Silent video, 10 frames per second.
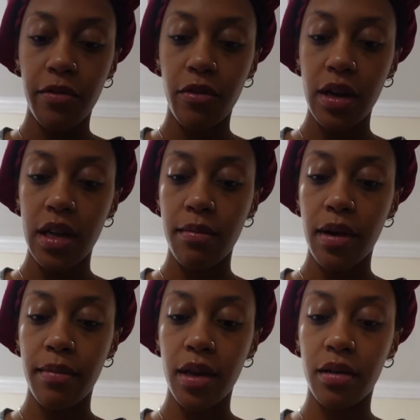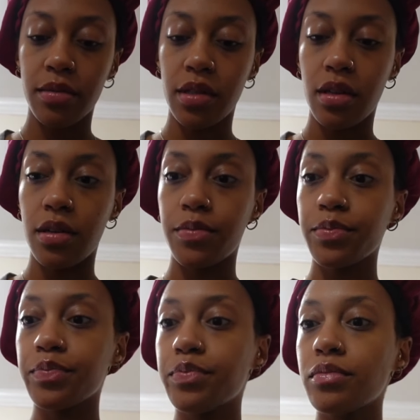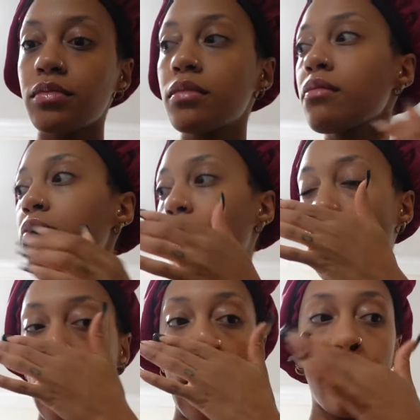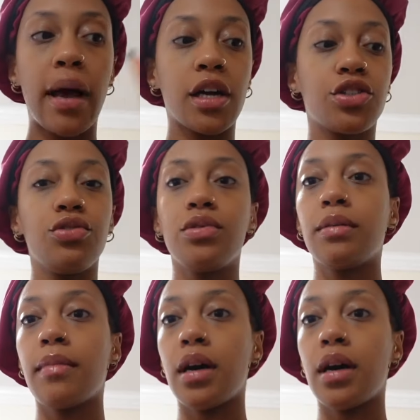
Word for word: Before I get my makeup done, I'm actually using